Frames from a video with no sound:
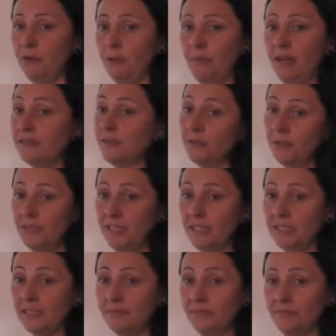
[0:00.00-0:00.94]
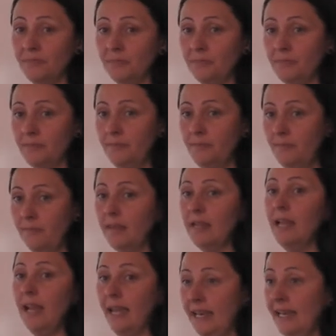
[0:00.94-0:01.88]
for months or years,
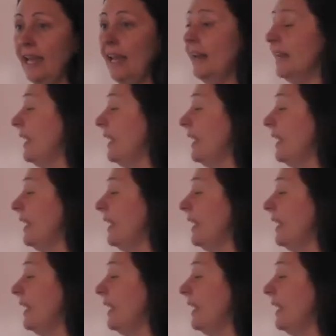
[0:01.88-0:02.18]
and then